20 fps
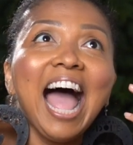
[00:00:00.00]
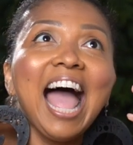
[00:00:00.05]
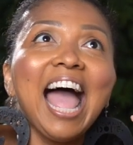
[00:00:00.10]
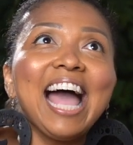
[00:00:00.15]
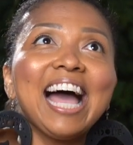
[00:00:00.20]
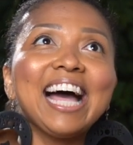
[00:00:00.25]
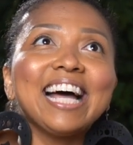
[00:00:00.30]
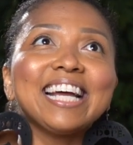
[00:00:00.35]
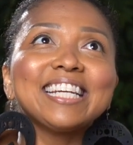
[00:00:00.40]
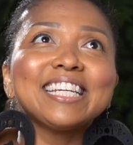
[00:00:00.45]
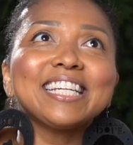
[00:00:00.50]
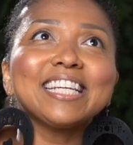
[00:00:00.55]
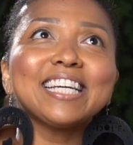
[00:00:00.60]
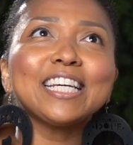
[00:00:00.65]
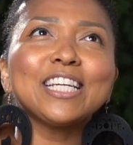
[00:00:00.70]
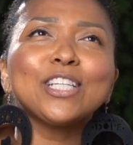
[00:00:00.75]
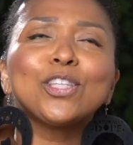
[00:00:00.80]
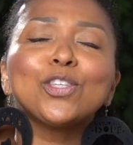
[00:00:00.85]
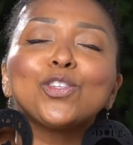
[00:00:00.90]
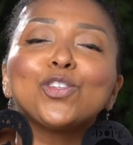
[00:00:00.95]
And
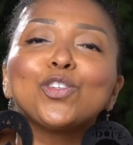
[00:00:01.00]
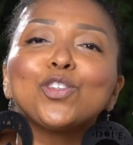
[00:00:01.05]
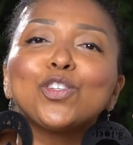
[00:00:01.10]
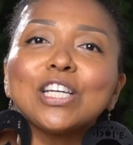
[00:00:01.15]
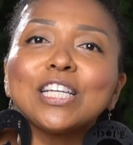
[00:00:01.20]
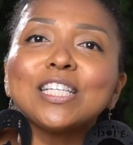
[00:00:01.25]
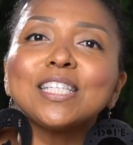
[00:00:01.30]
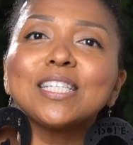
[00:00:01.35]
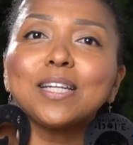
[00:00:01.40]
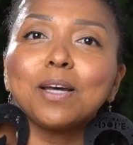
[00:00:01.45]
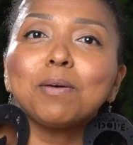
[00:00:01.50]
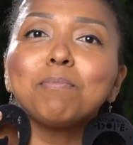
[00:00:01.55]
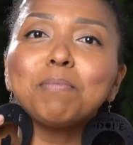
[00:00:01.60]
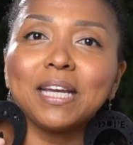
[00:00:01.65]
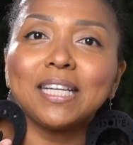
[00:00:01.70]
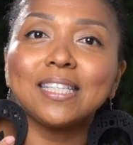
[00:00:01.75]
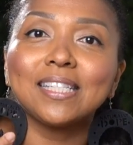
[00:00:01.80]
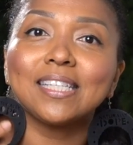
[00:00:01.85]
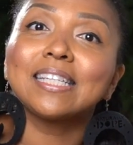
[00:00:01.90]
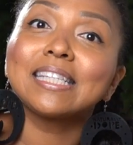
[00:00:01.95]
it's just
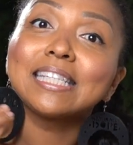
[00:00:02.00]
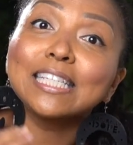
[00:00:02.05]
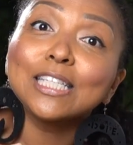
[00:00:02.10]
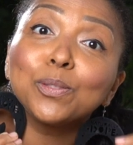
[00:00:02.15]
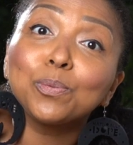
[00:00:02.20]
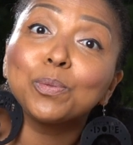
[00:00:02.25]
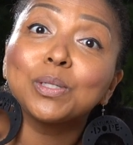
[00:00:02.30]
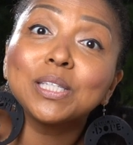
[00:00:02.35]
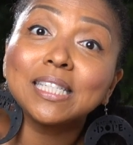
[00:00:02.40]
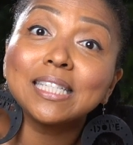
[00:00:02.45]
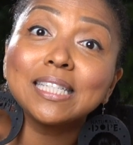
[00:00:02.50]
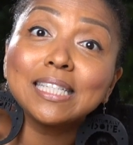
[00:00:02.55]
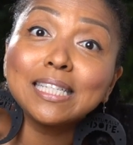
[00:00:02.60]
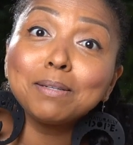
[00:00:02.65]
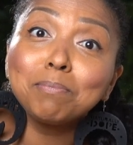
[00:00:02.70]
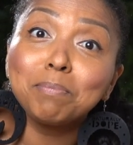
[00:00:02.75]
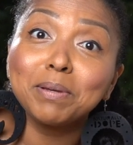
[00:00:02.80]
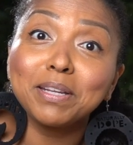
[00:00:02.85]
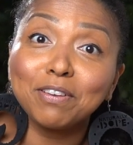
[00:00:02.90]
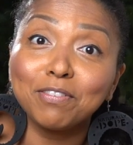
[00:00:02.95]
amazing. This was the
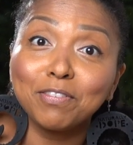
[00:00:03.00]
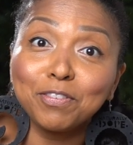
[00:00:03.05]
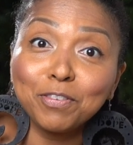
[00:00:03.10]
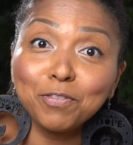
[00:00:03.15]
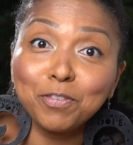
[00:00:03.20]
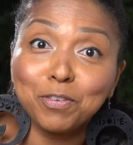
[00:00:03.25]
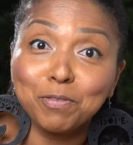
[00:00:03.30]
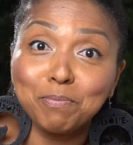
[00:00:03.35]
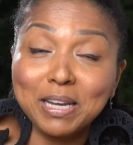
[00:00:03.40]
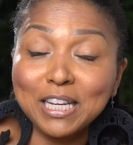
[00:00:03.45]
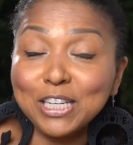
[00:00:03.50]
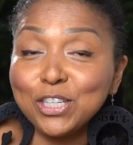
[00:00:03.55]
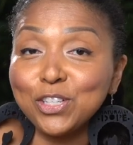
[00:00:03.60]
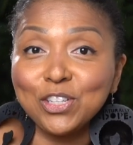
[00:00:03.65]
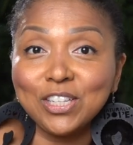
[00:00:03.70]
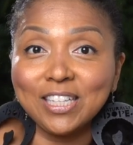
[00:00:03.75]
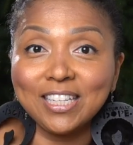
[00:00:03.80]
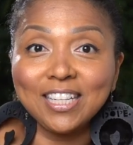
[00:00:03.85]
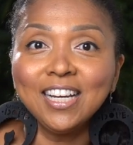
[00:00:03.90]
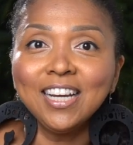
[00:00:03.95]
tidbit of
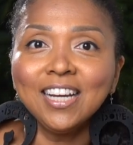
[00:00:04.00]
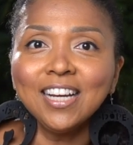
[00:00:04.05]
information.